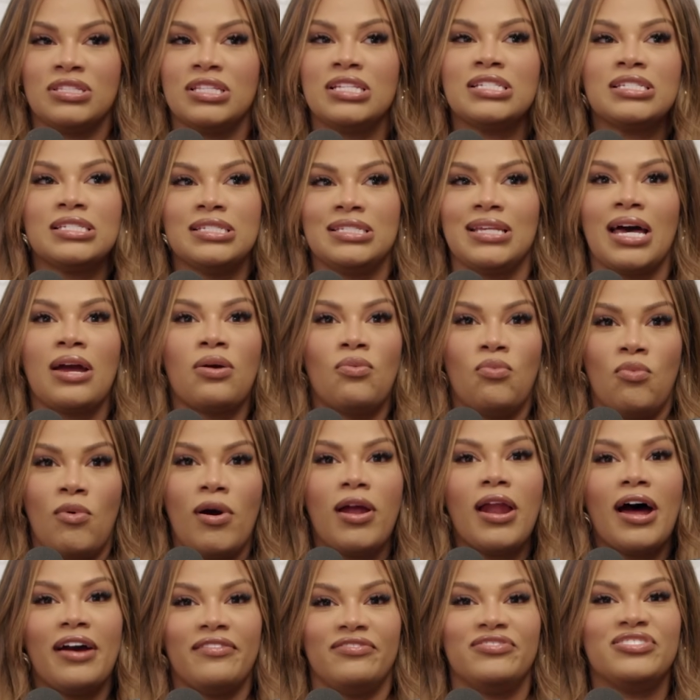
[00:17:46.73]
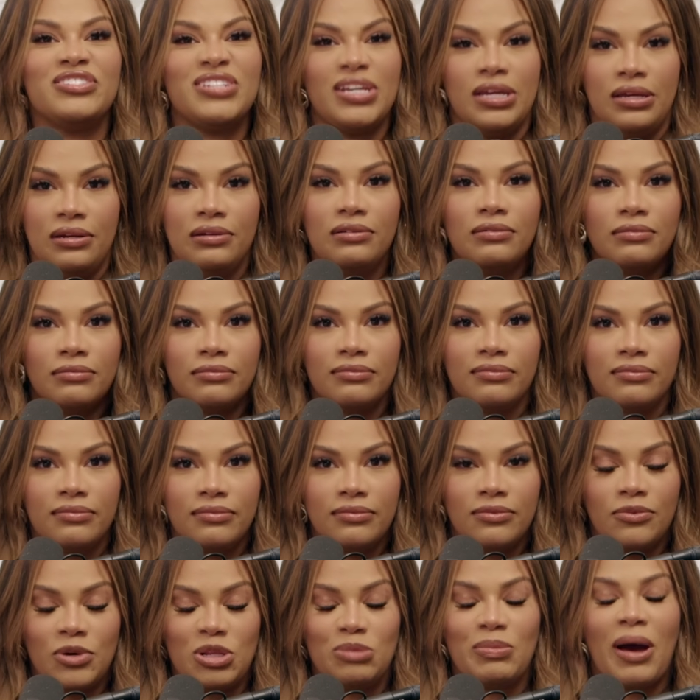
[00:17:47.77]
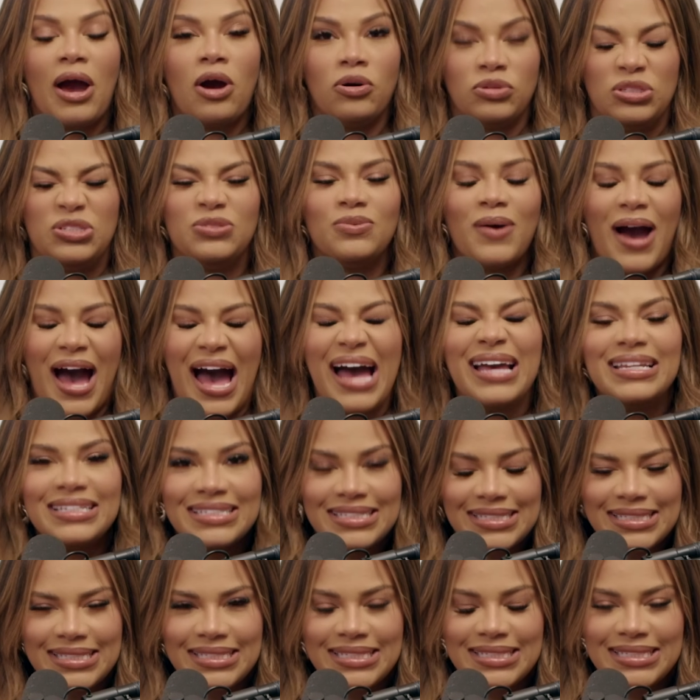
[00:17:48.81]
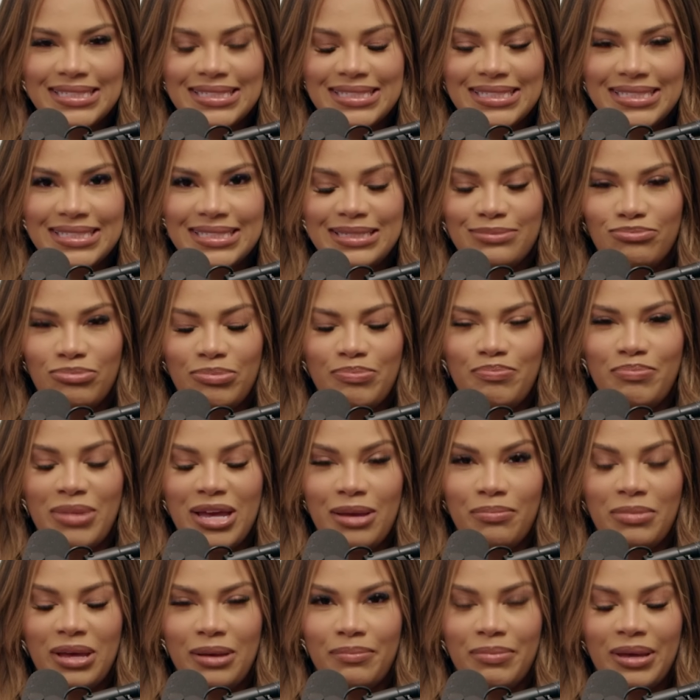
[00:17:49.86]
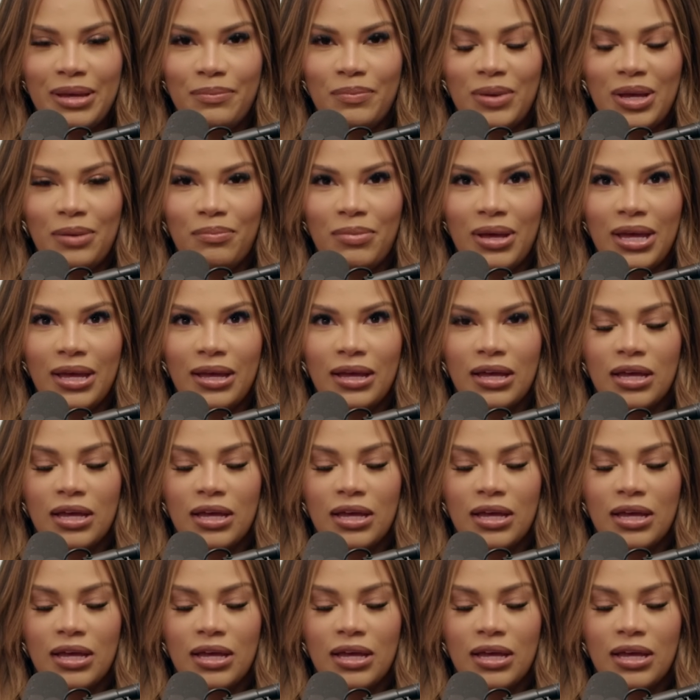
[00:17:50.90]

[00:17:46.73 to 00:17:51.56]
This is like what I've seen with my own two eyes. Bing, bing, bing, bing, bing.